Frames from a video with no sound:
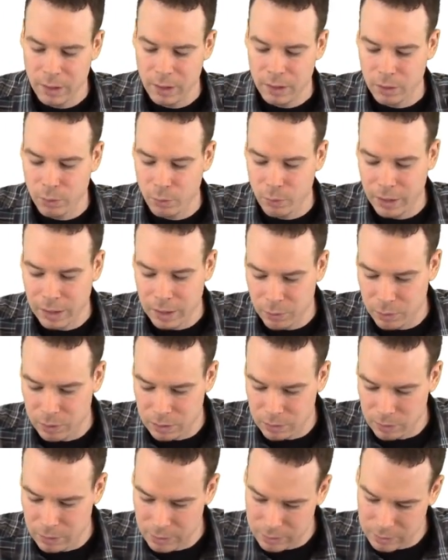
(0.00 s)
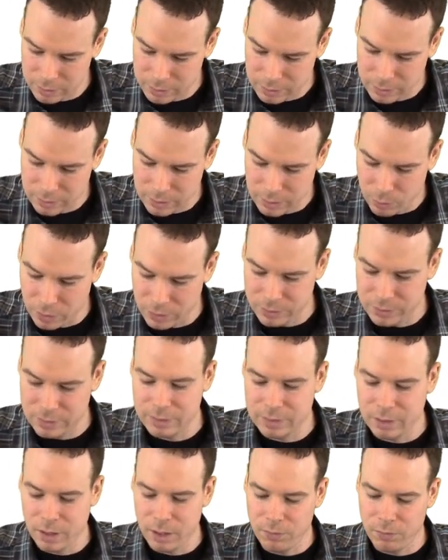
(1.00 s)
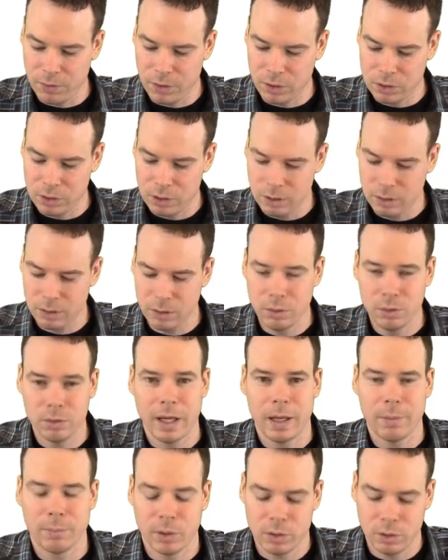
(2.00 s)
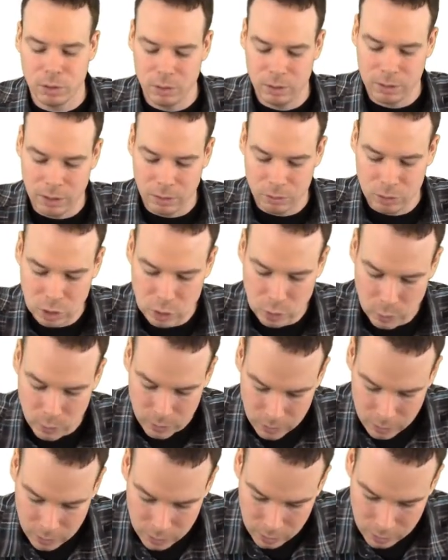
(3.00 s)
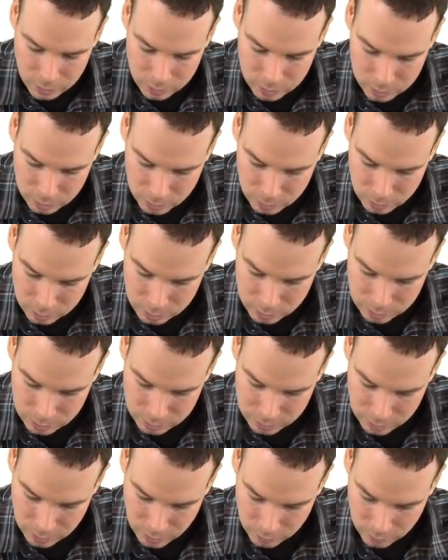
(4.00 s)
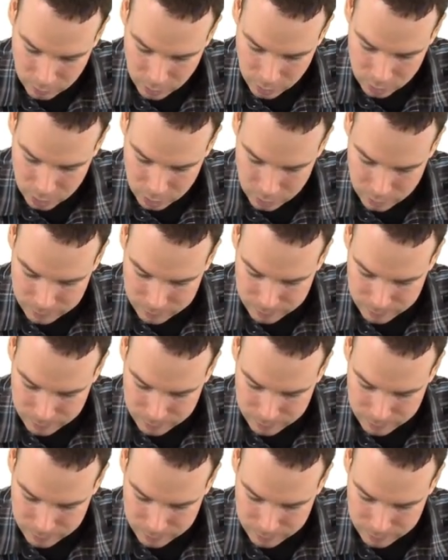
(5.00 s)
The way I would do this is I say, well, it's the sine function whose amplitude is now 2. So it's the sine function.